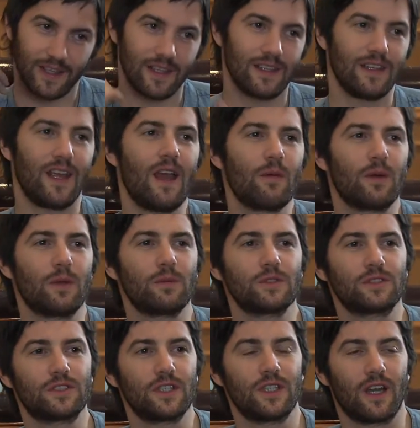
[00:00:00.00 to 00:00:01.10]
Yeah, well, it
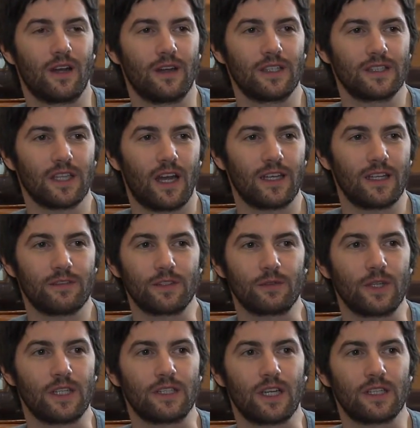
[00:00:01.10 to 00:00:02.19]
was, you know, I'd never
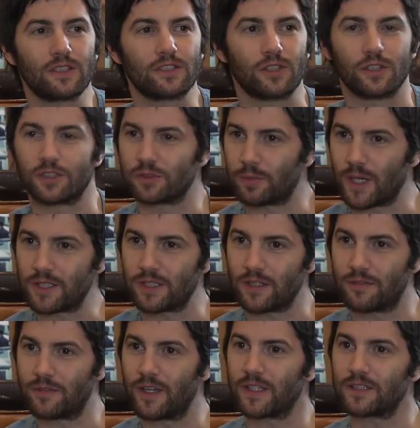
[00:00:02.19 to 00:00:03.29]
really done a sort of special
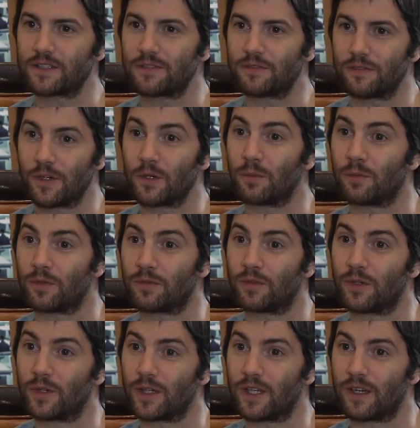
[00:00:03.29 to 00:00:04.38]
effects film
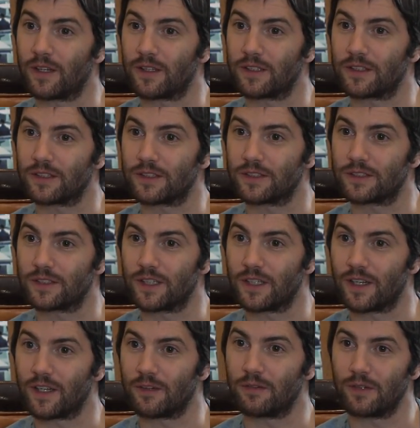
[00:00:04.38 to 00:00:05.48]
before, you know, that just, you
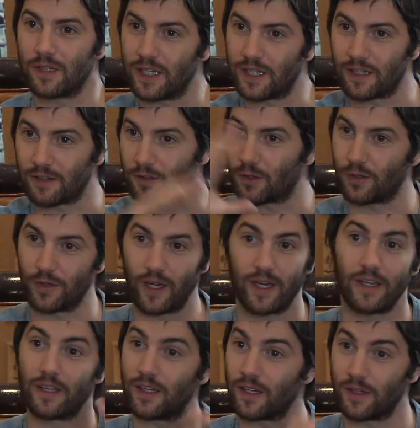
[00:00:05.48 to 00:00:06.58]
know, they really kind of
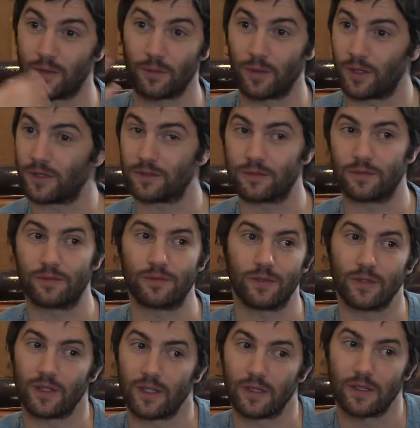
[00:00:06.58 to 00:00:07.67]
create a kind of world
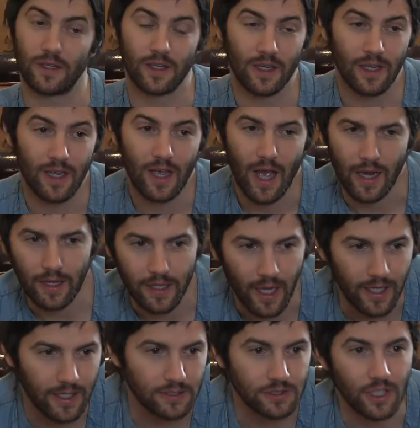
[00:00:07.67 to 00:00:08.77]
for you. And
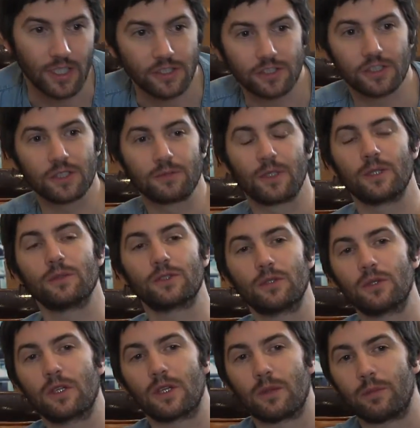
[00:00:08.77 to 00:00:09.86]
I guess I assumed that it was
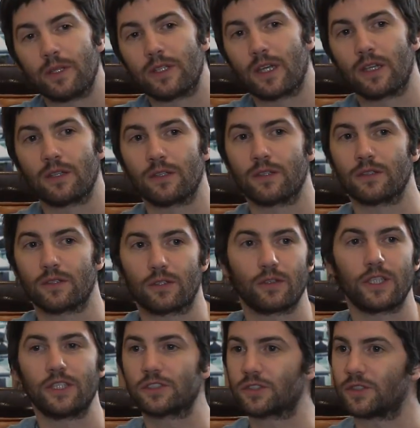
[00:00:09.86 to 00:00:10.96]
all going to be done on
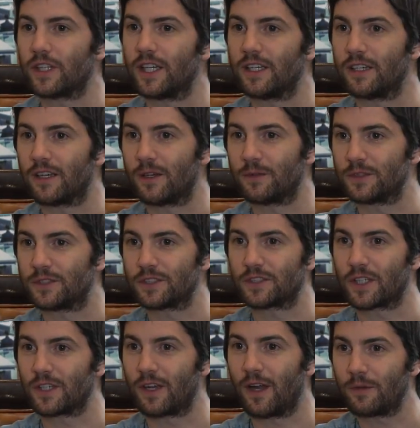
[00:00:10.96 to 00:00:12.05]
green screen, and I was just
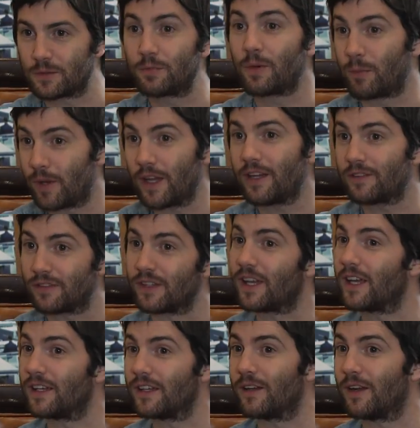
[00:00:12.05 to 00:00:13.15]
going to, I was prepared for
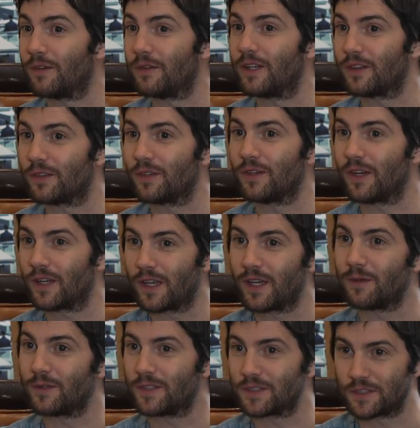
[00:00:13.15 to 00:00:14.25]
that, you know, I really thought, okay,
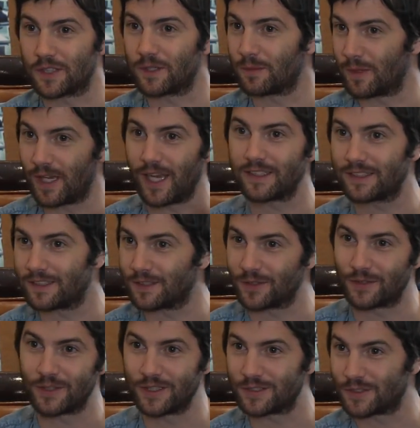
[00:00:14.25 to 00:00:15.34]
we're just going to be acting on
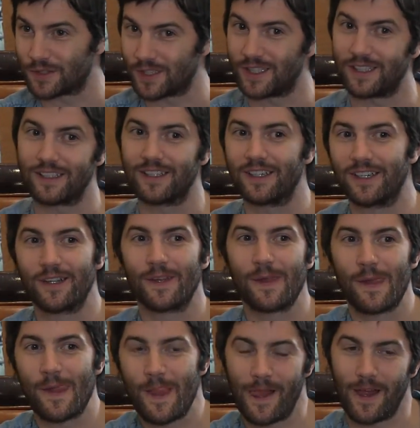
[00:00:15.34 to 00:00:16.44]
green screen,
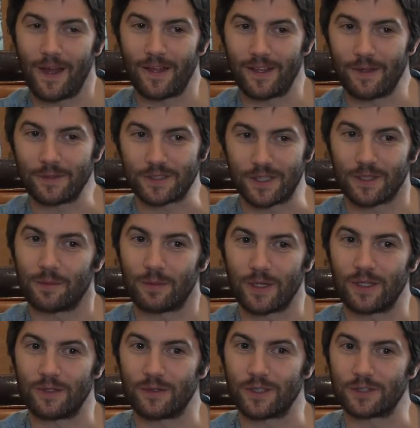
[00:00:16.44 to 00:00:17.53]
and that was going to be a
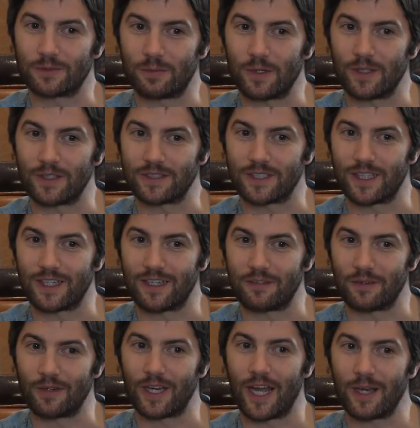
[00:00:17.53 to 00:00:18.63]
new experience that I'd
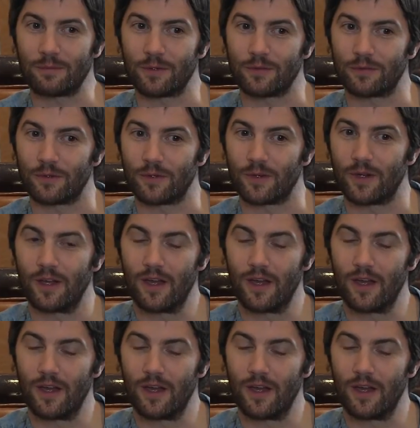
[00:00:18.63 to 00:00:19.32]
never really had before.